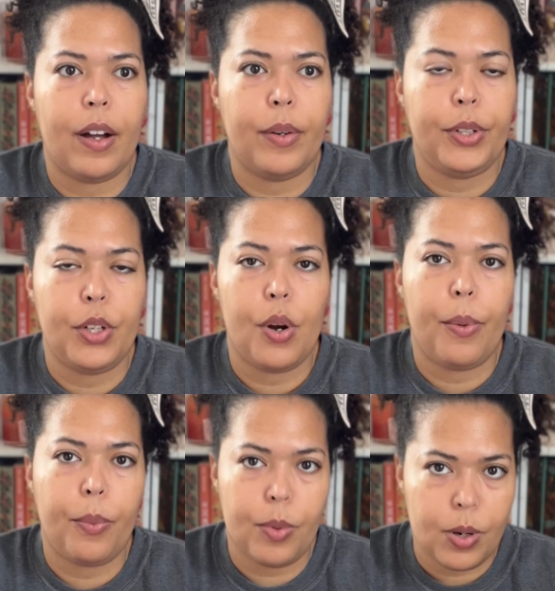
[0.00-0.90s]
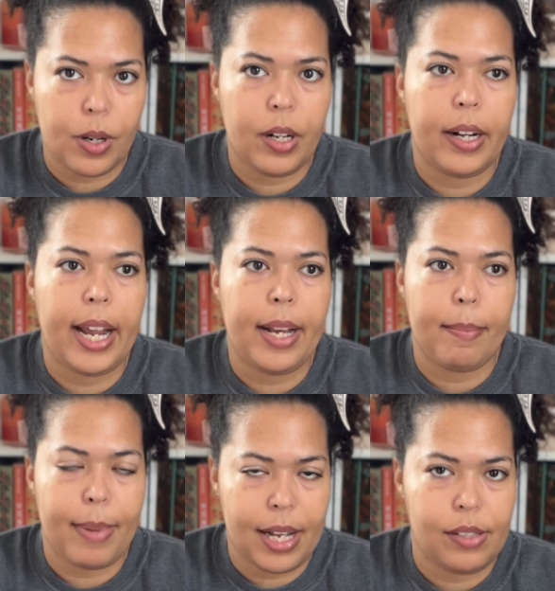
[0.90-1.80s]
you know, war
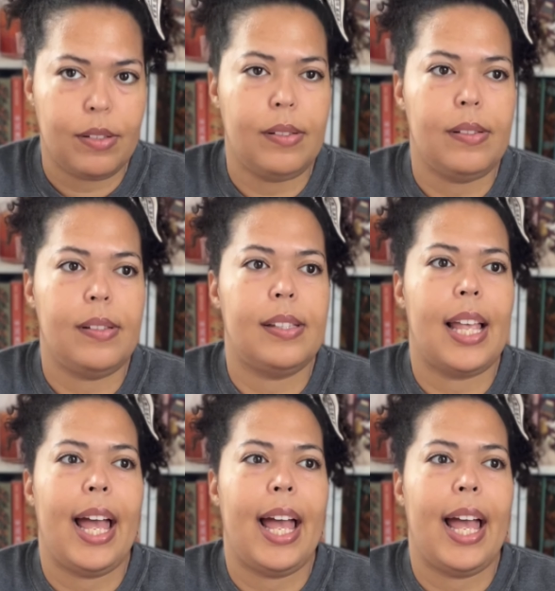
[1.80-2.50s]
and battles